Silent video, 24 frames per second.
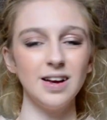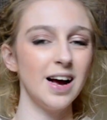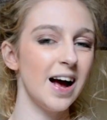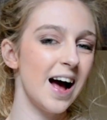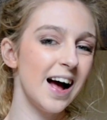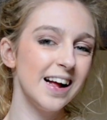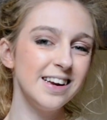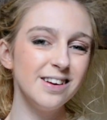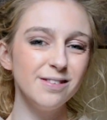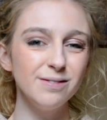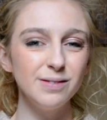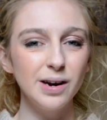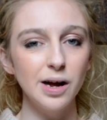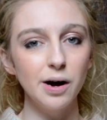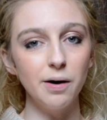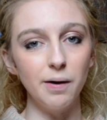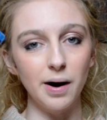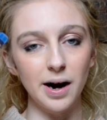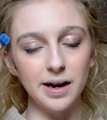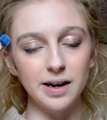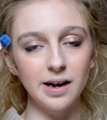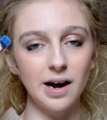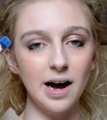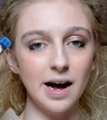I don't know.
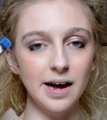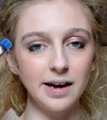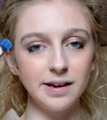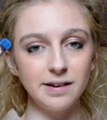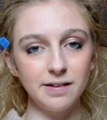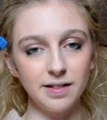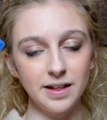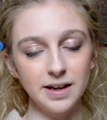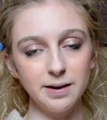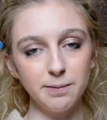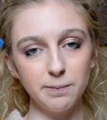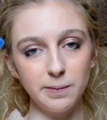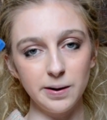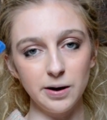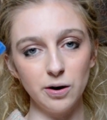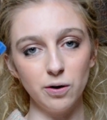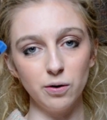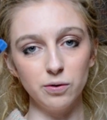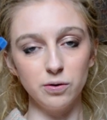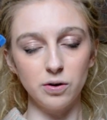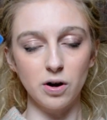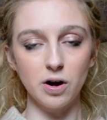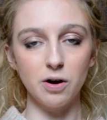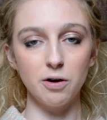I, I think we
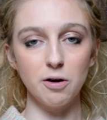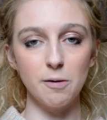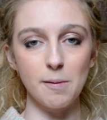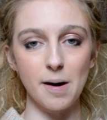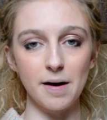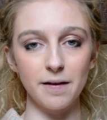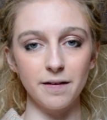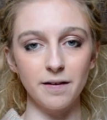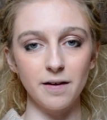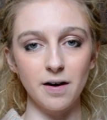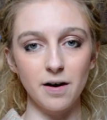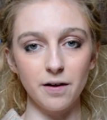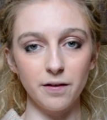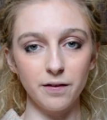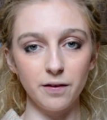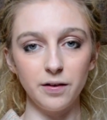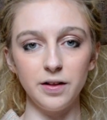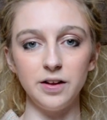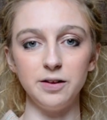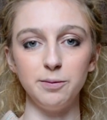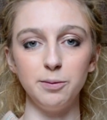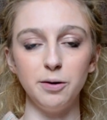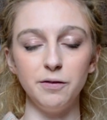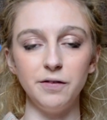all know about
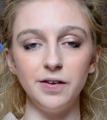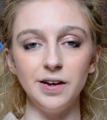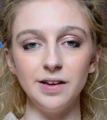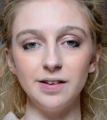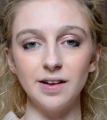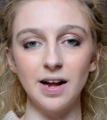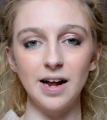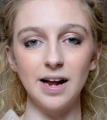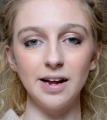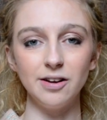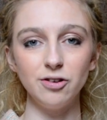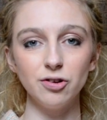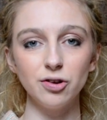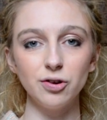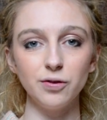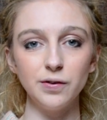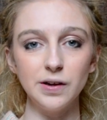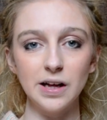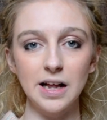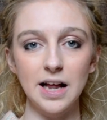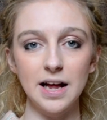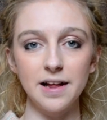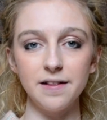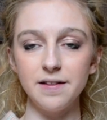these movies. I just
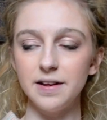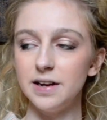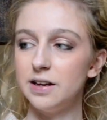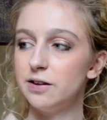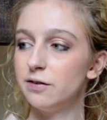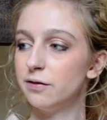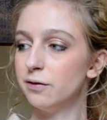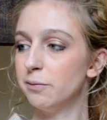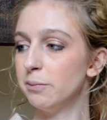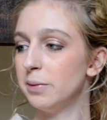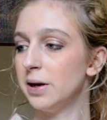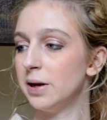feel like these for